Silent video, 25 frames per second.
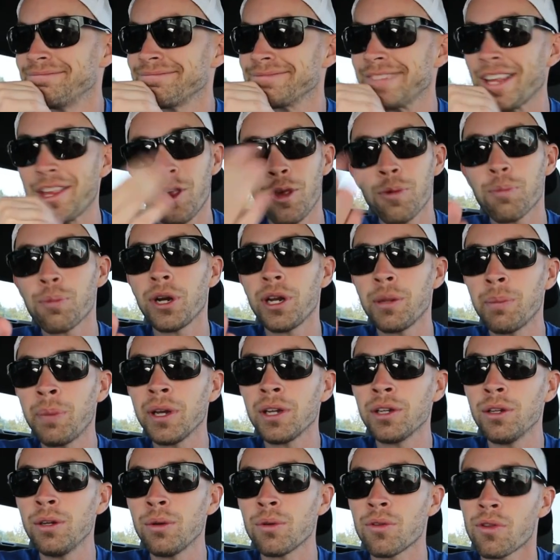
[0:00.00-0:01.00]
This is pretty
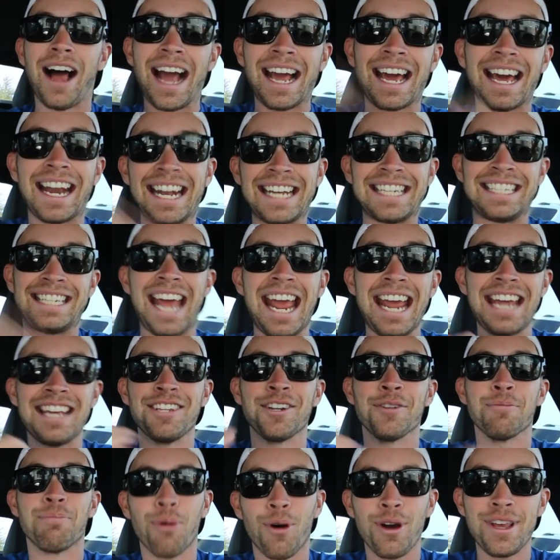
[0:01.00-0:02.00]
big news. I got a date.
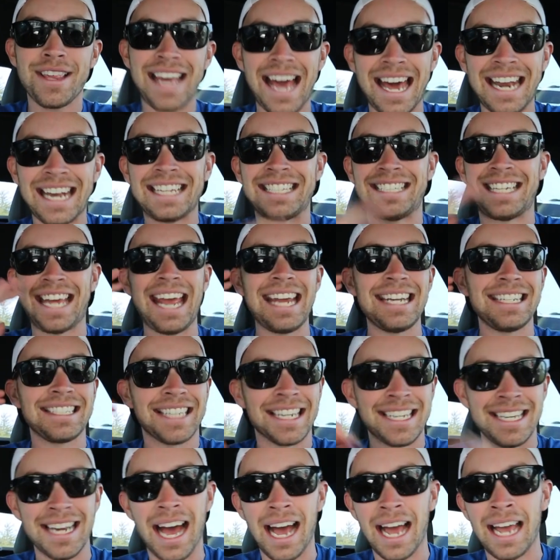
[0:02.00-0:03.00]
Your boy's got a date
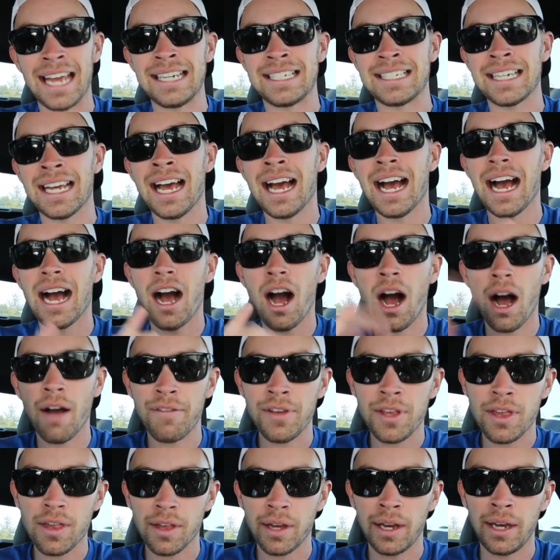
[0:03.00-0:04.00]
tonight.
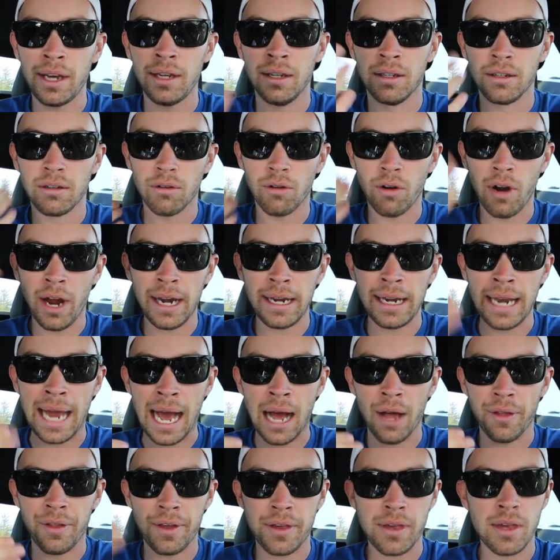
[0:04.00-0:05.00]
Obviously, right
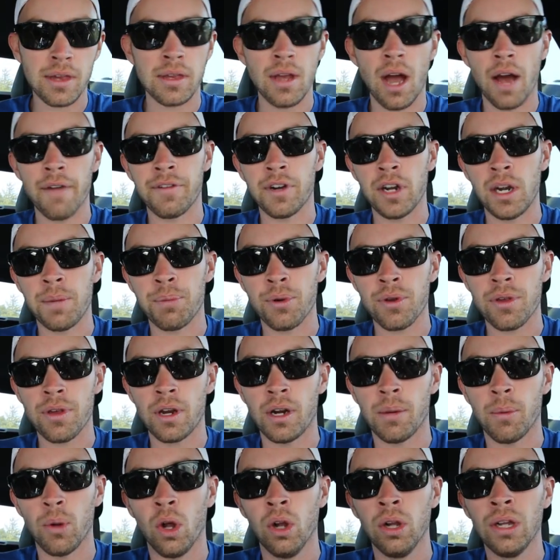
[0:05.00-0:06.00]
now, this is not very
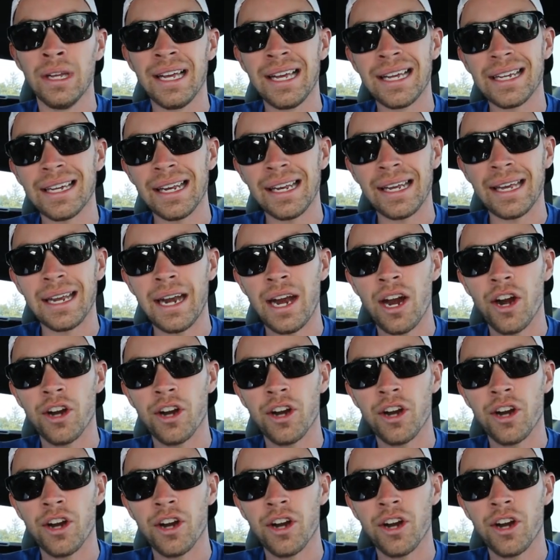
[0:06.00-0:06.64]
presentable. Gotta get a